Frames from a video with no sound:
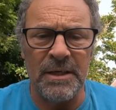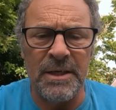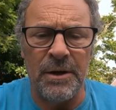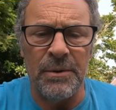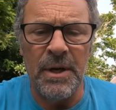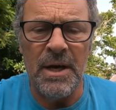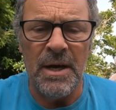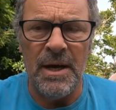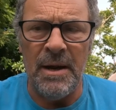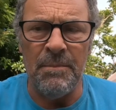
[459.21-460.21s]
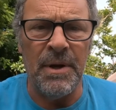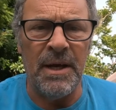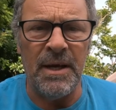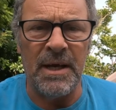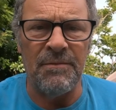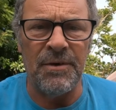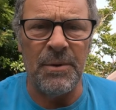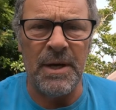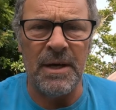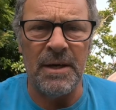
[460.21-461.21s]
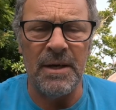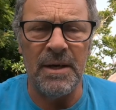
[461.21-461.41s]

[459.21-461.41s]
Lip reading: So let me give you a